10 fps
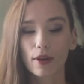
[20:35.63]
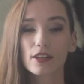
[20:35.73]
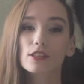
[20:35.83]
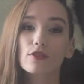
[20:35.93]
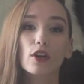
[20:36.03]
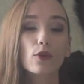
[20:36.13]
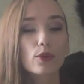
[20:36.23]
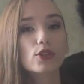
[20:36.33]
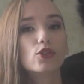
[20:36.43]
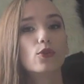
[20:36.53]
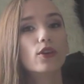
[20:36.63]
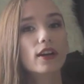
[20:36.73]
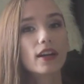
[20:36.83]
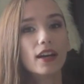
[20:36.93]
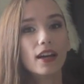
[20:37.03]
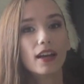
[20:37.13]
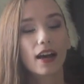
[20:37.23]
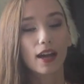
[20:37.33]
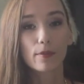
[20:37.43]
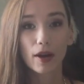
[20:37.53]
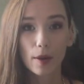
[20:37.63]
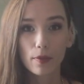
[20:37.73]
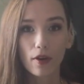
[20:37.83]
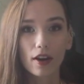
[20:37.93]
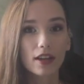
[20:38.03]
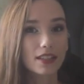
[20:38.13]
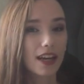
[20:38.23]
Whereas if I go to a store, I can buy a product,